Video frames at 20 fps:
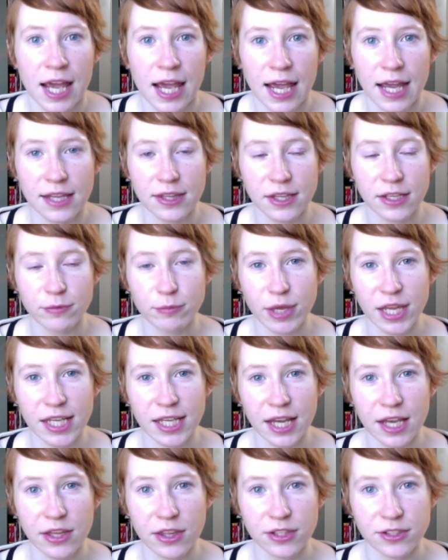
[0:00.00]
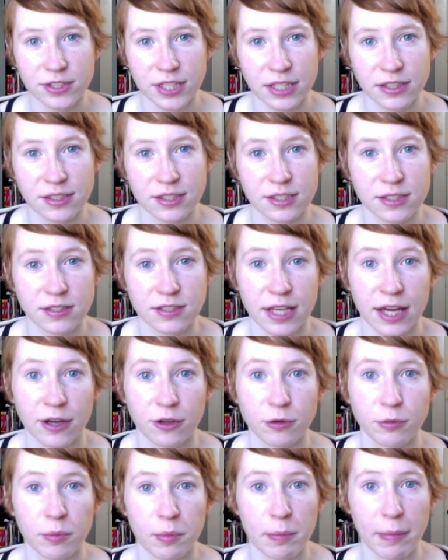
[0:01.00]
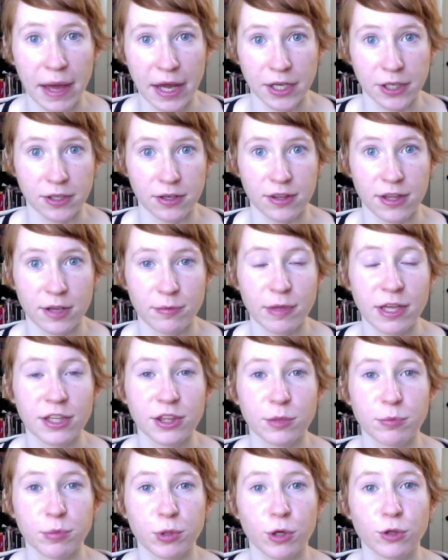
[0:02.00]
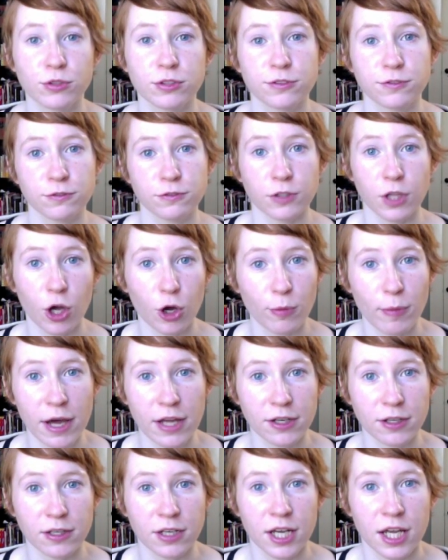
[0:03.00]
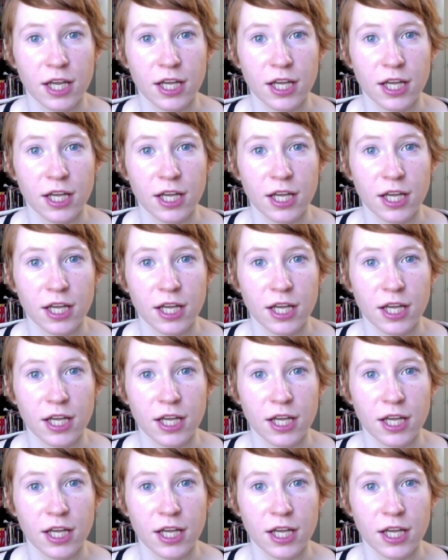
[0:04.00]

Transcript: and they make the sentences sound better. They make the prose flow better.